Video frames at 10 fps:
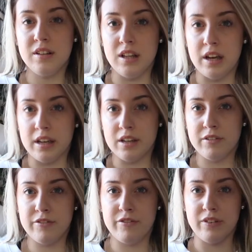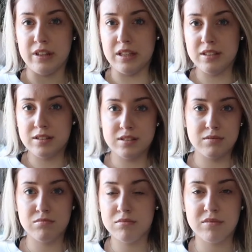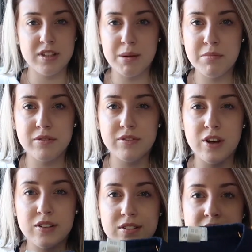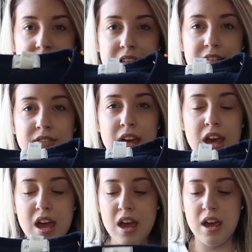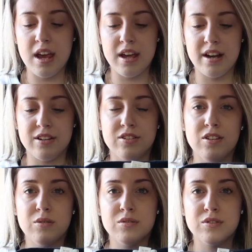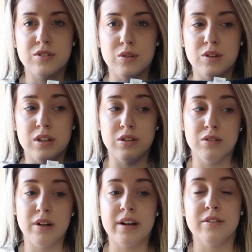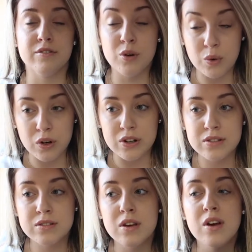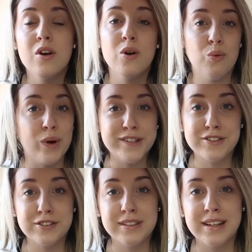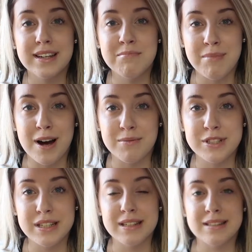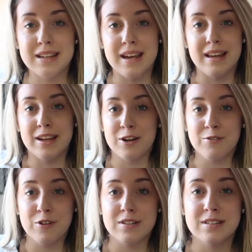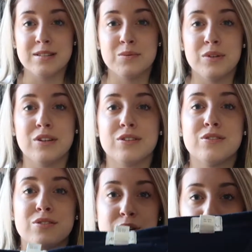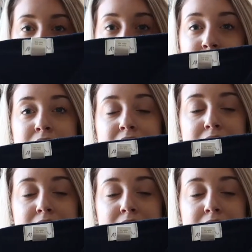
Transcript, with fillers: like fleece type of long sleeve, and I just thought it was so cute, and of course white turtleneck and mom jeans and Air Forces would look so cute with